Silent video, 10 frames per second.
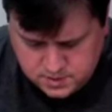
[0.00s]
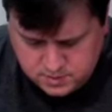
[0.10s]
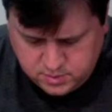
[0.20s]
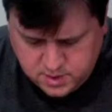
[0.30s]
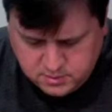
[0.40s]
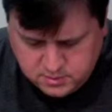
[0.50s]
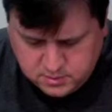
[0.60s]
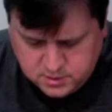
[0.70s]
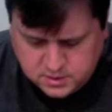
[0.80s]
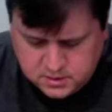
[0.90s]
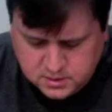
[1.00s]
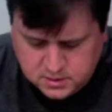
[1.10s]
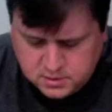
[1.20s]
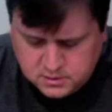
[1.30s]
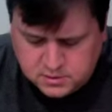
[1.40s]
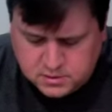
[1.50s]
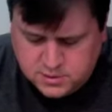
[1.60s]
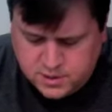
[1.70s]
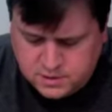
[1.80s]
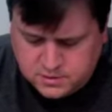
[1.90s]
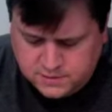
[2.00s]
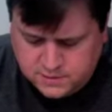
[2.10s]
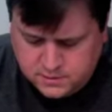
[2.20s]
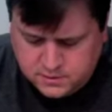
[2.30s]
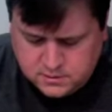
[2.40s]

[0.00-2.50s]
probably could use a transfer